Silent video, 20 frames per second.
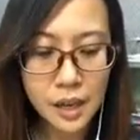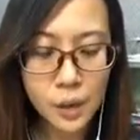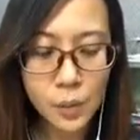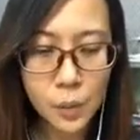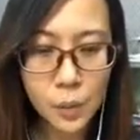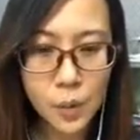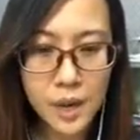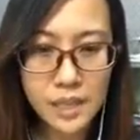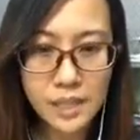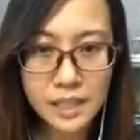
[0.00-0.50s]

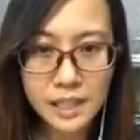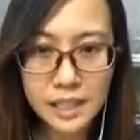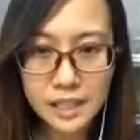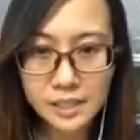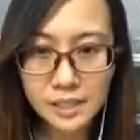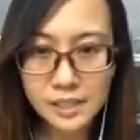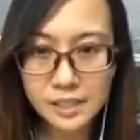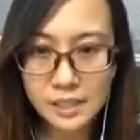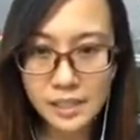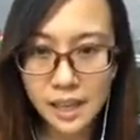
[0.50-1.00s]
when they
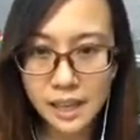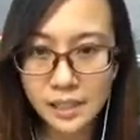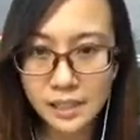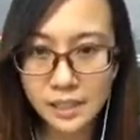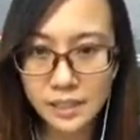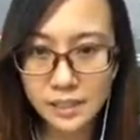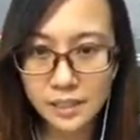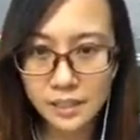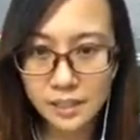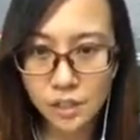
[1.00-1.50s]

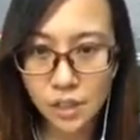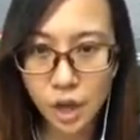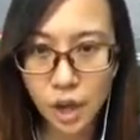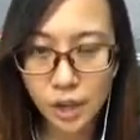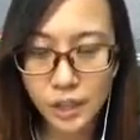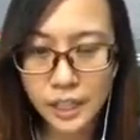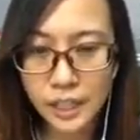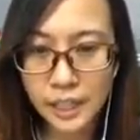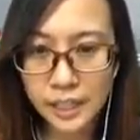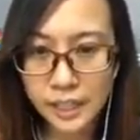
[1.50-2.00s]
started
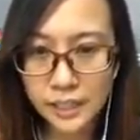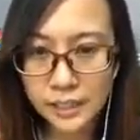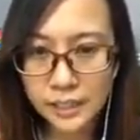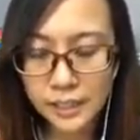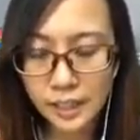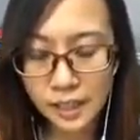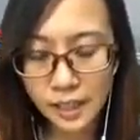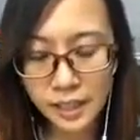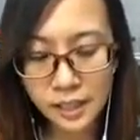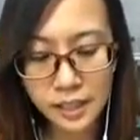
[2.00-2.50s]
talking,
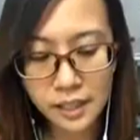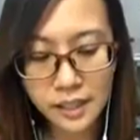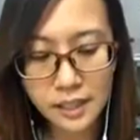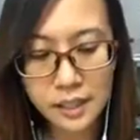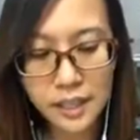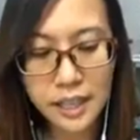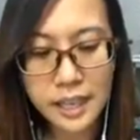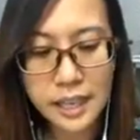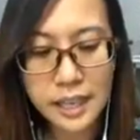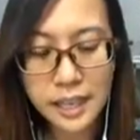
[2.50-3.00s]

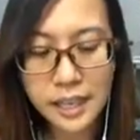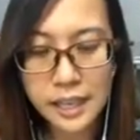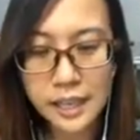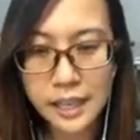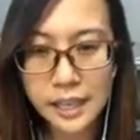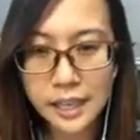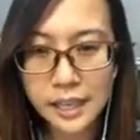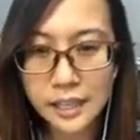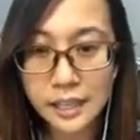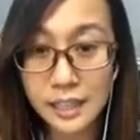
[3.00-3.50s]
they
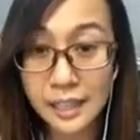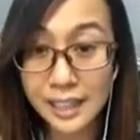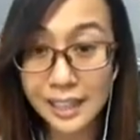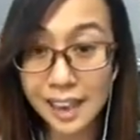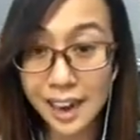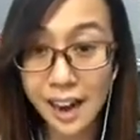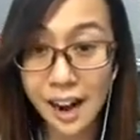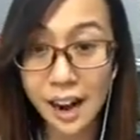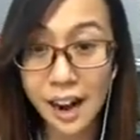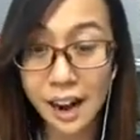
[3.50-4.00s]

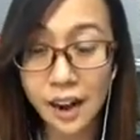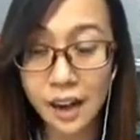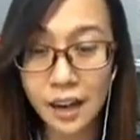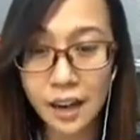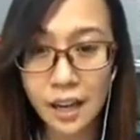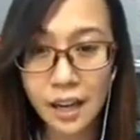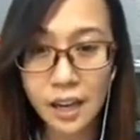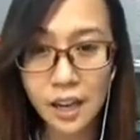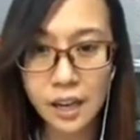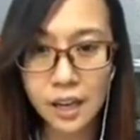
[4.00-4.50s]
are
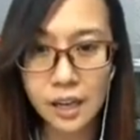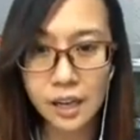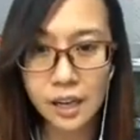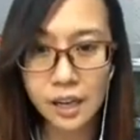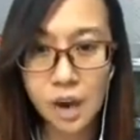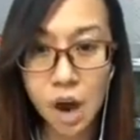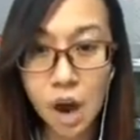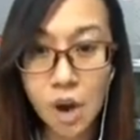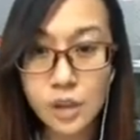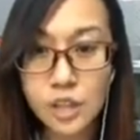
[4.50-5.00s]

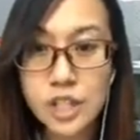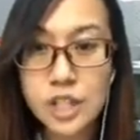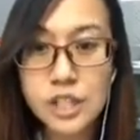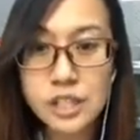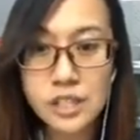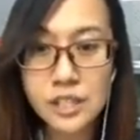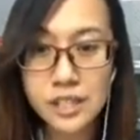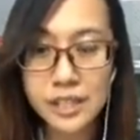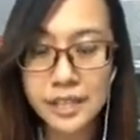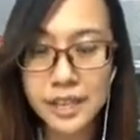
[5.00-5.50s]

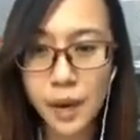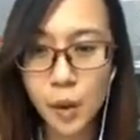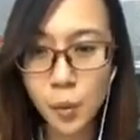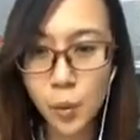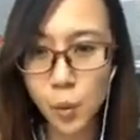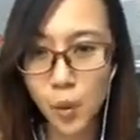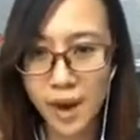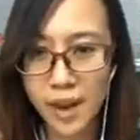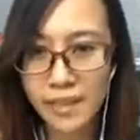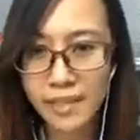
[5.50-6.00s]
consciously
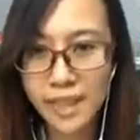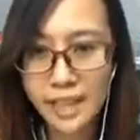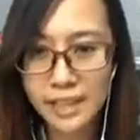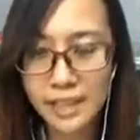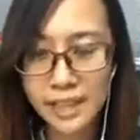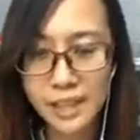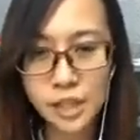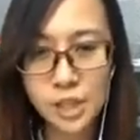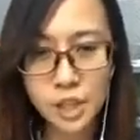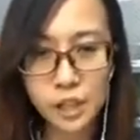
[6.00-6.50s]
aware that
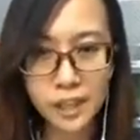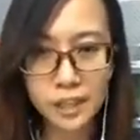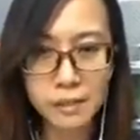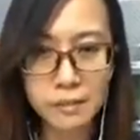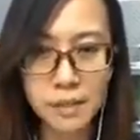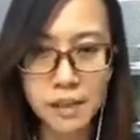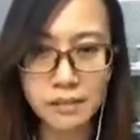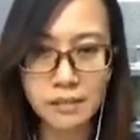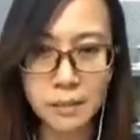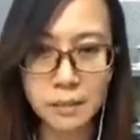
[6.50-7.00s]
they are talking
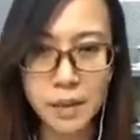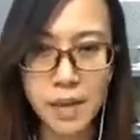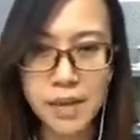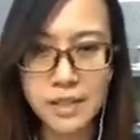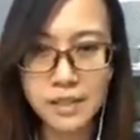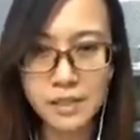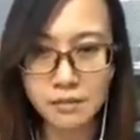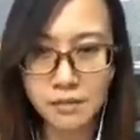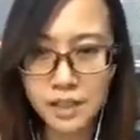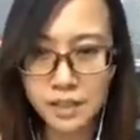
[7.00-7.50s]
about the
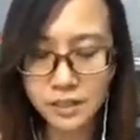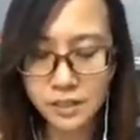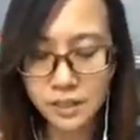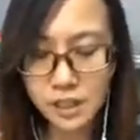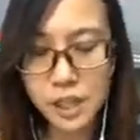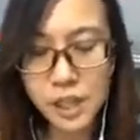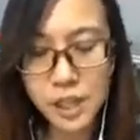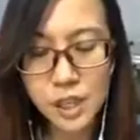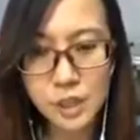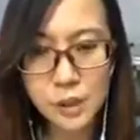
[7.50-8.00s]
past events.
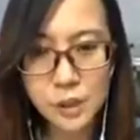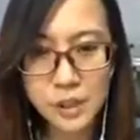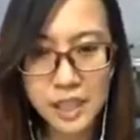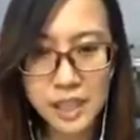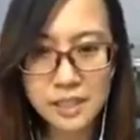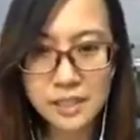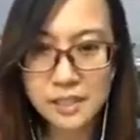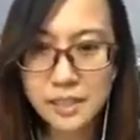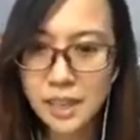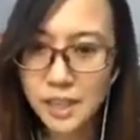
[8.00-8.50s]
So
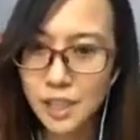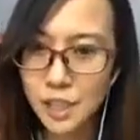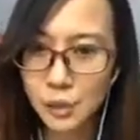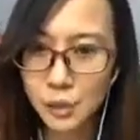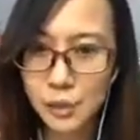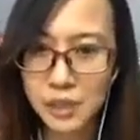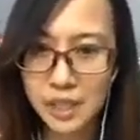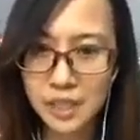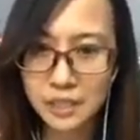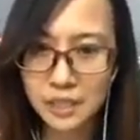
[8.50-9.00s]
they start
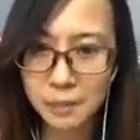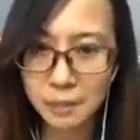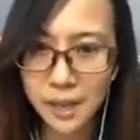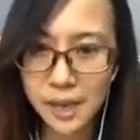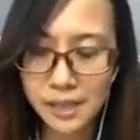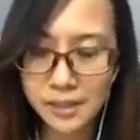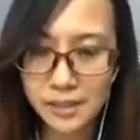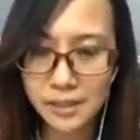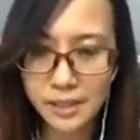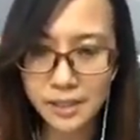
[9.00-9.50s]
using the
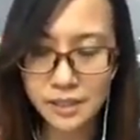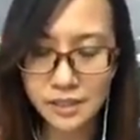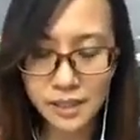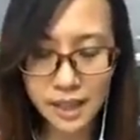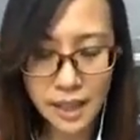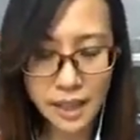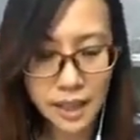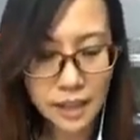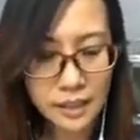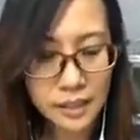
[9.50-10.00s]
past tense,
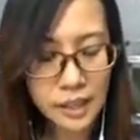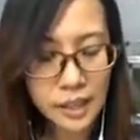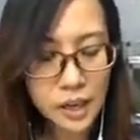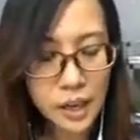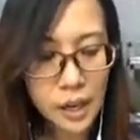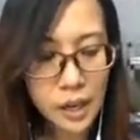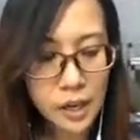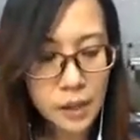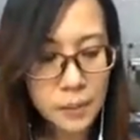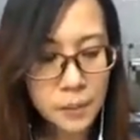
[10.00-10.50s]
and
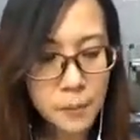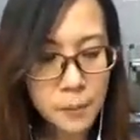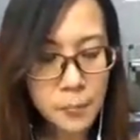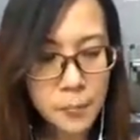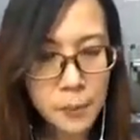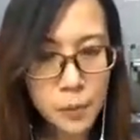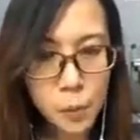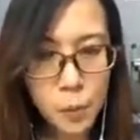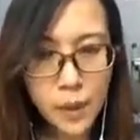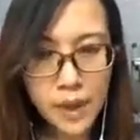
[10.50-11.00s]

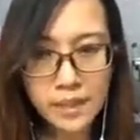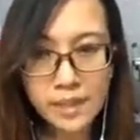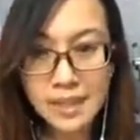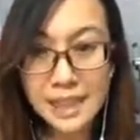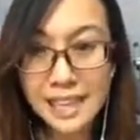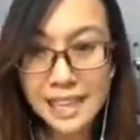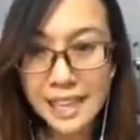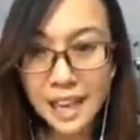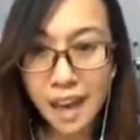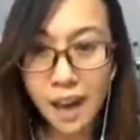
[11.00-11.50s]
when
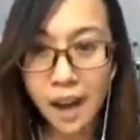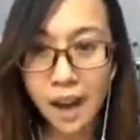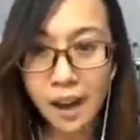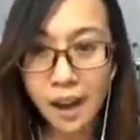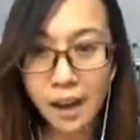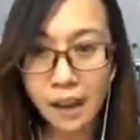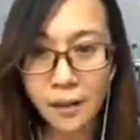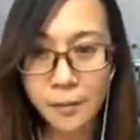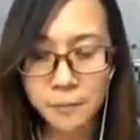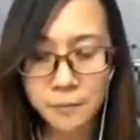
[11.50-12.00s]
they
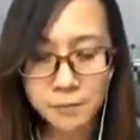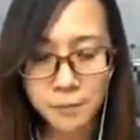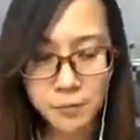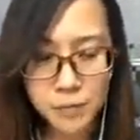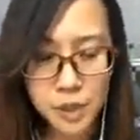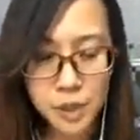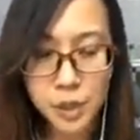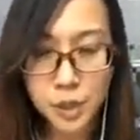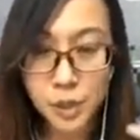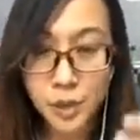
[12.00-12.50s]
are,
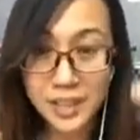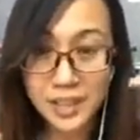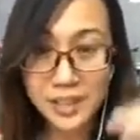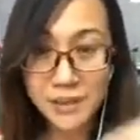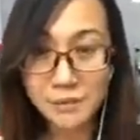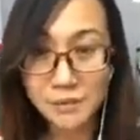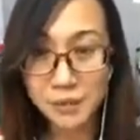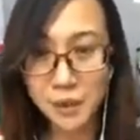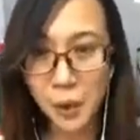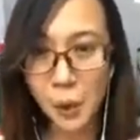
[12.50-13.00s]
in the
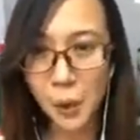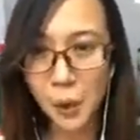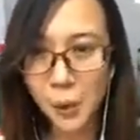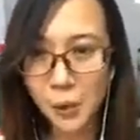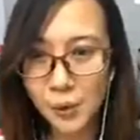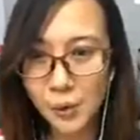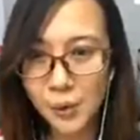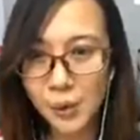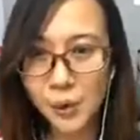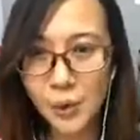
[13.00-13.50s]
flow,
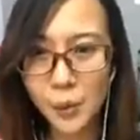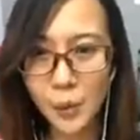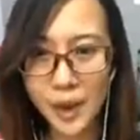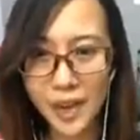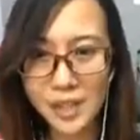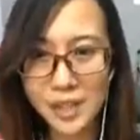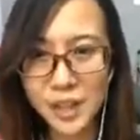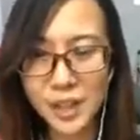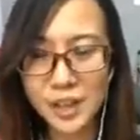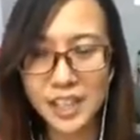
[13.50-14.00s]

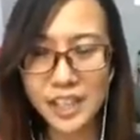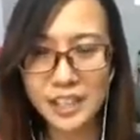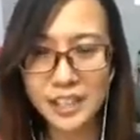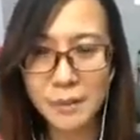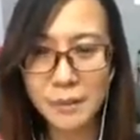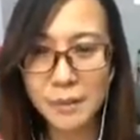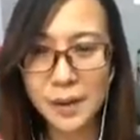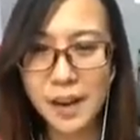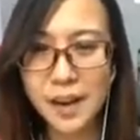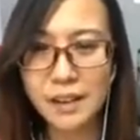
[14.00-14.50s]
while talking
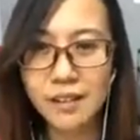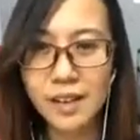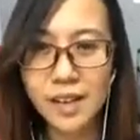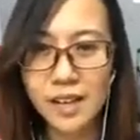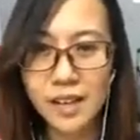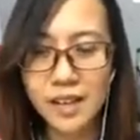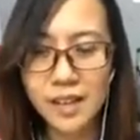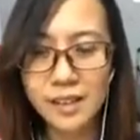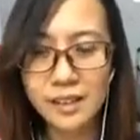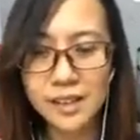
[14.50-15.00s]
about
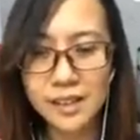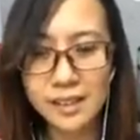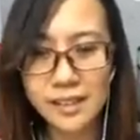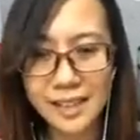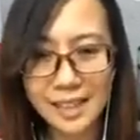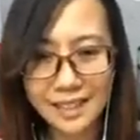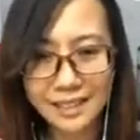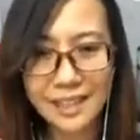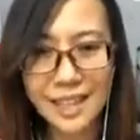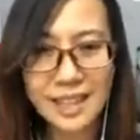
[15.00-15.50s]
the
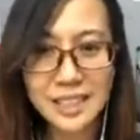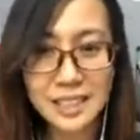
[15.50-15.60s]
things